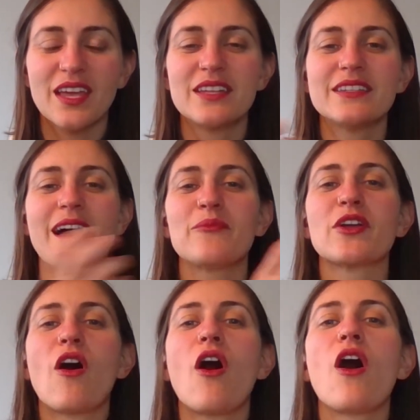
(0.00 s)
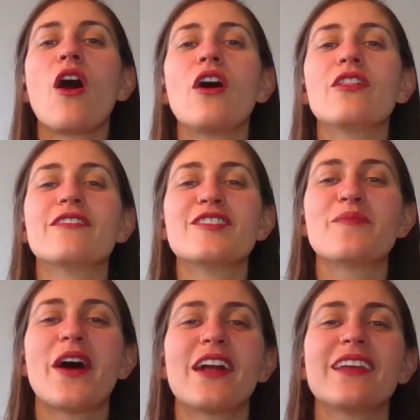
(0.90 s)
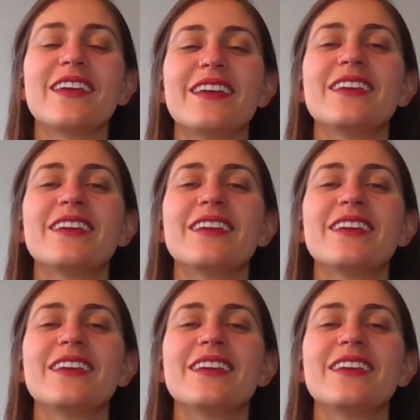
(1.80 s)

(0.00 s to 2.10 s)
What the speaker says: Tapping all over the body.